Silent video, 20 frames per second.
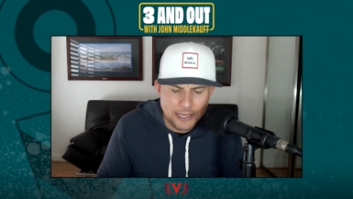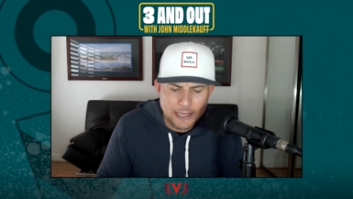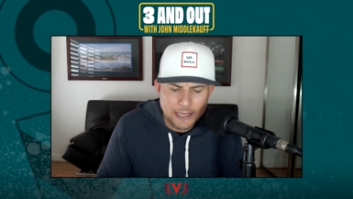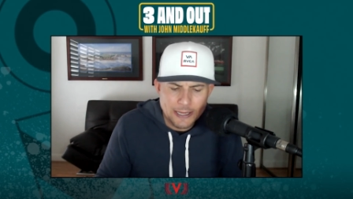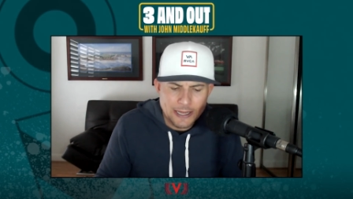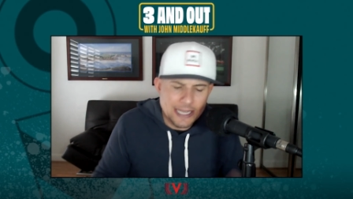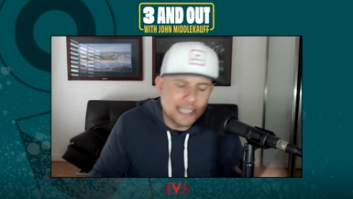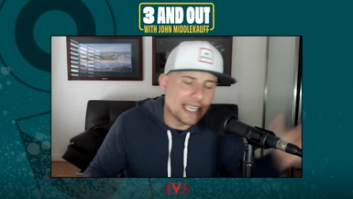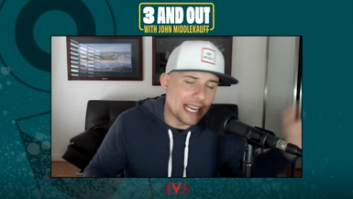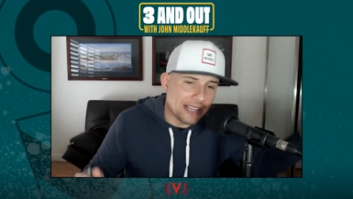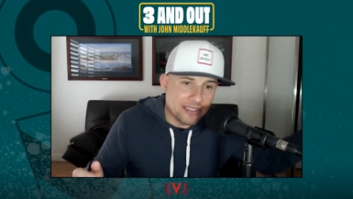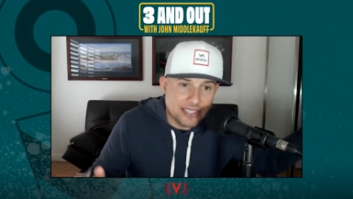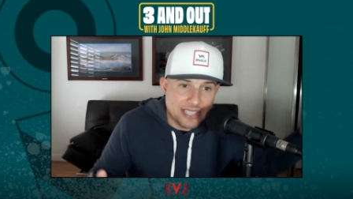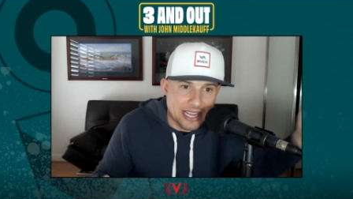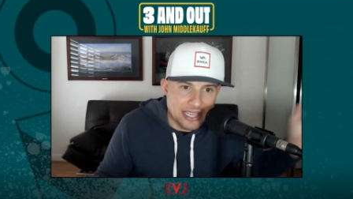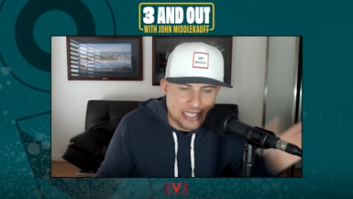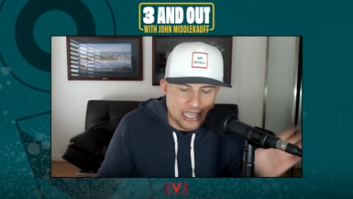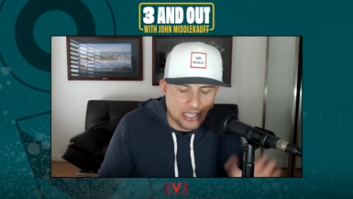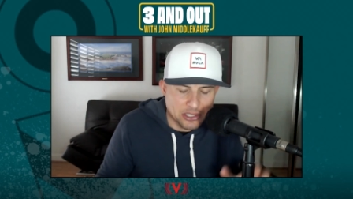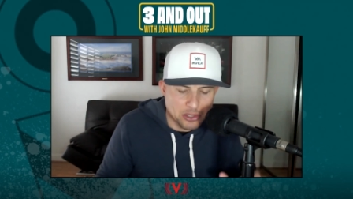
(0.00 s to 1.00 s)
He's like, this
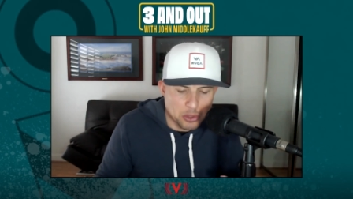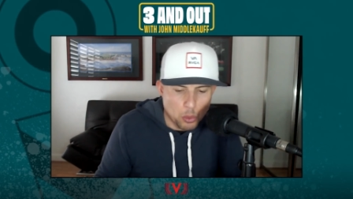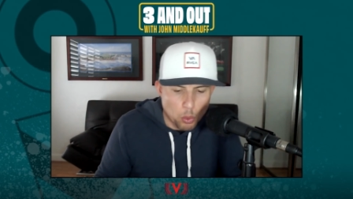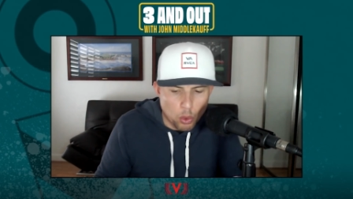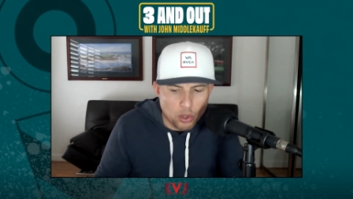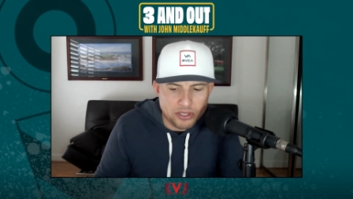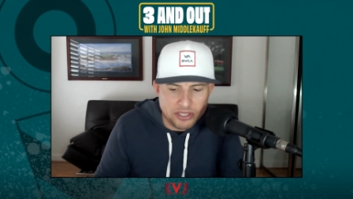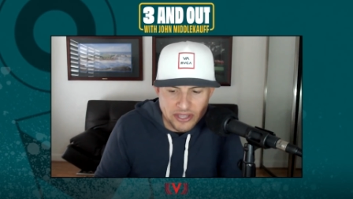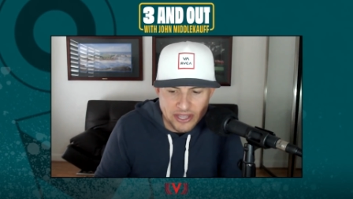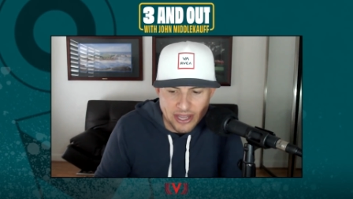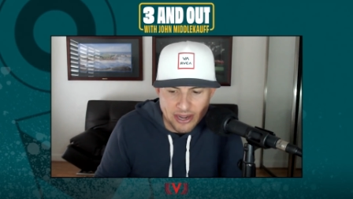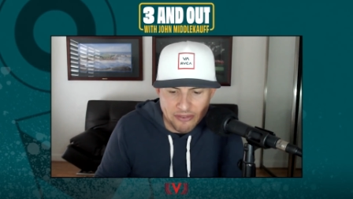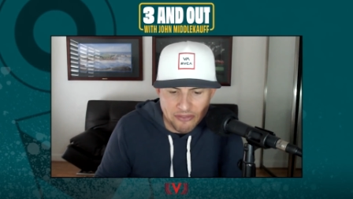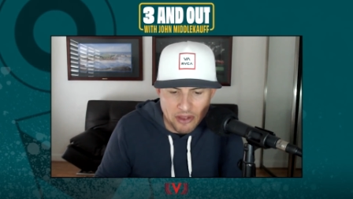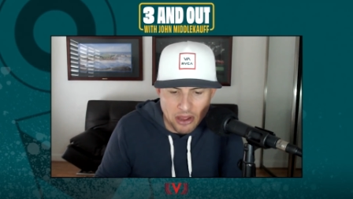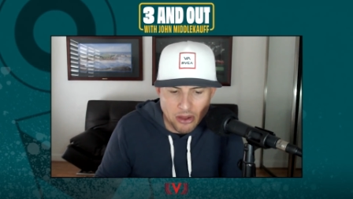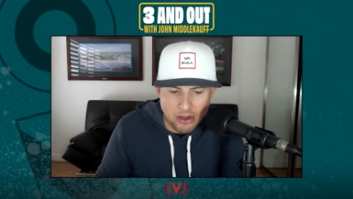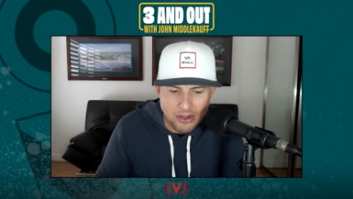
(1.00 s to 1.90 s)
guy's actually worked in the NFL.